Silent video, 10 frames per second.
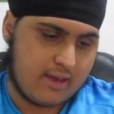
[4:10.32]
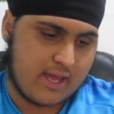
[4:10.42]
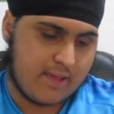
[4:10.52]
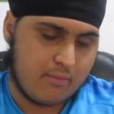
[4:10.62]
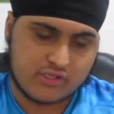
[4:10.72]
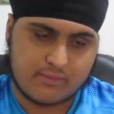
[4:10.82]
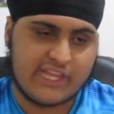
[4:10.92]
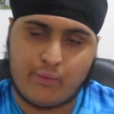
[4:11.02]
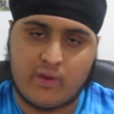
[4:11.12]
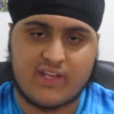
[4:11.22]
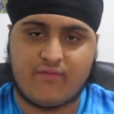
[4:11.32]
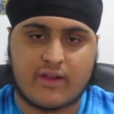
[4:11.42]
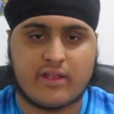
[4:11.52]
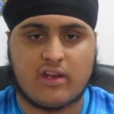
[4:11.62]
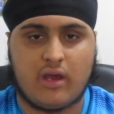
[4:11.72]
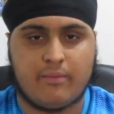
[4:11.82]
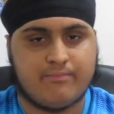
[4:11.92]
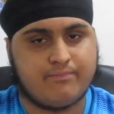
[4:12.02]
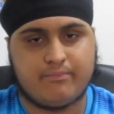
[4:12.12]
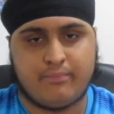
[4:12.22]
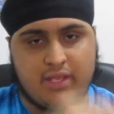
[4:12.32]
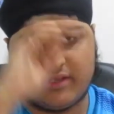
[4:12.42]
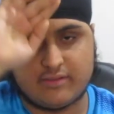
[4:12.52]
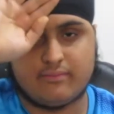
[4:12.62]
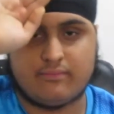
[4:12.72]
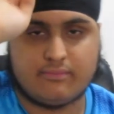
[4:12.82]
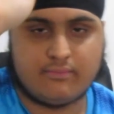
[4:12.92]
and I am Muslim to win this fucking club. Peace.